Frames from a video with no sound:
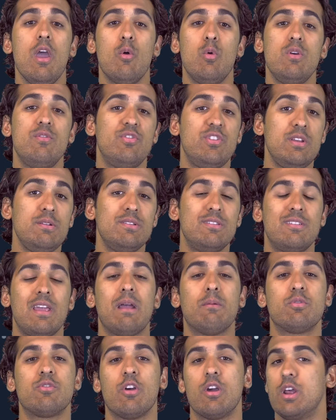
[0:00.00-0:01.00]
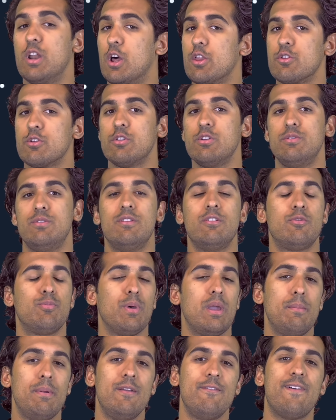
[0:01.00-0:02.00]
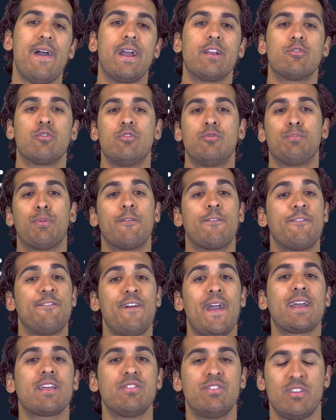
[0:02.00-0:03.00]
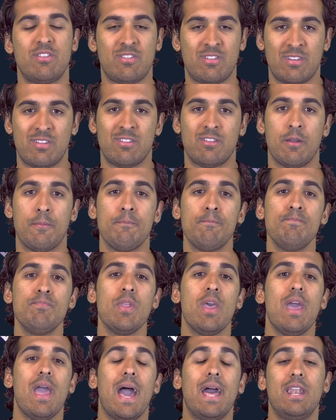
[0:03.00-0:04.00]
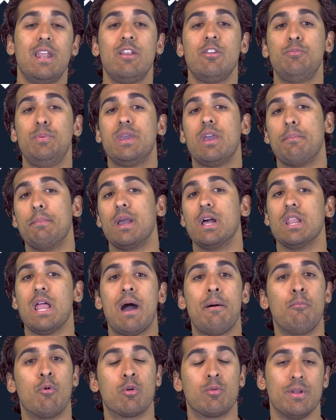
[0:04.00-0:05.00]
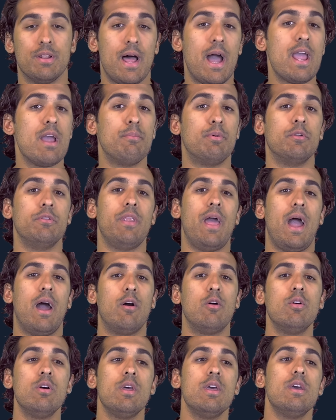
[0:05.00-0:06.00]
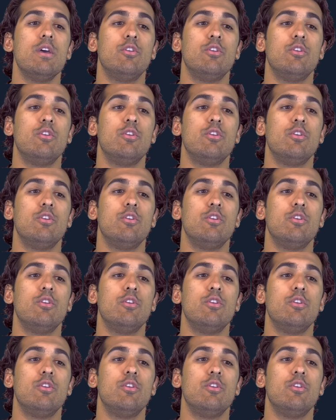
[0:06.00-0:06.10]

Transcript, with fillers: We've seen Samsung and other display manufacturers perfect this system, and it is becoming a lot more reliable now.